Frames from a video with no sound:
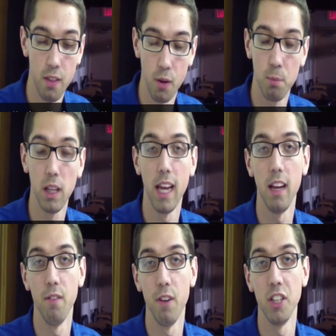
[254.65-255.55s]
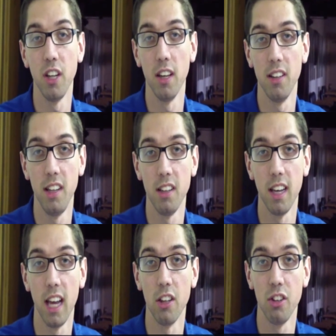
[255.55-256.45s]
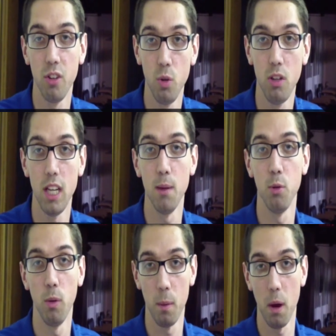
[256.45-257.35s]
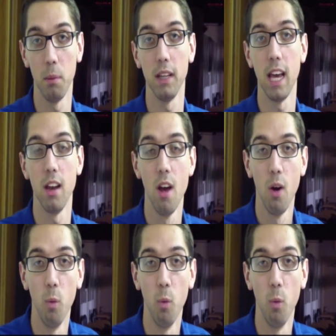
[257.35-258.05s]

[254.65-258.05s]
they're finishing the season against 2 teams who they were able to get